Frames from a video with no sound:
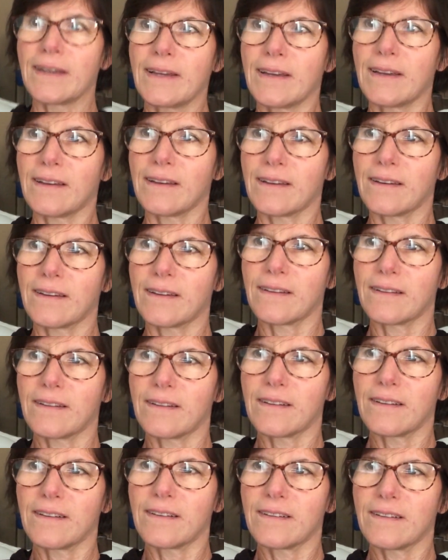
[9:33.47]
And
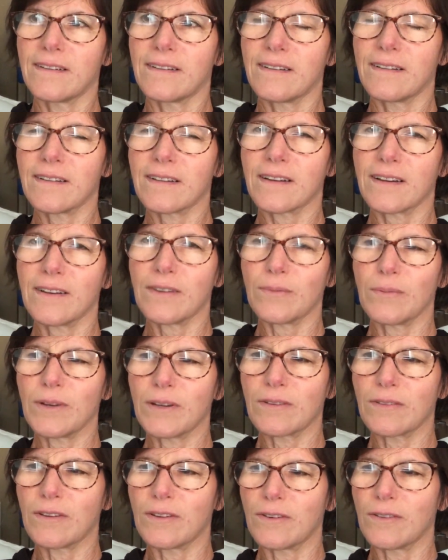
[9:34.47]
it's kind of
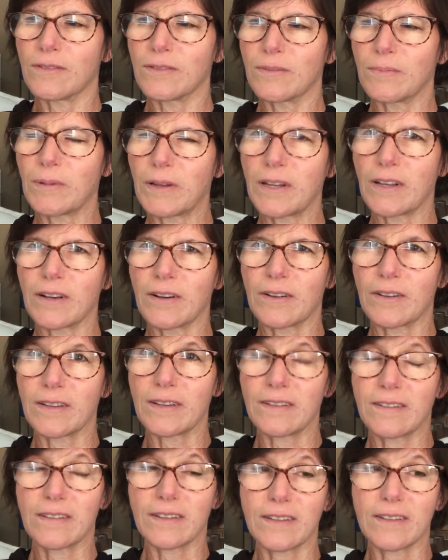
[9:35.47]
weird though, spending all
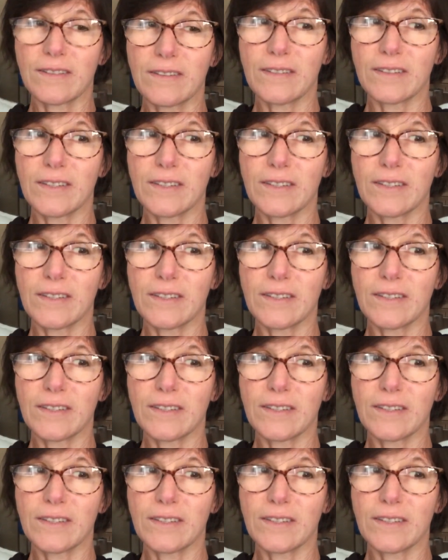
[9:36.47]
these nights.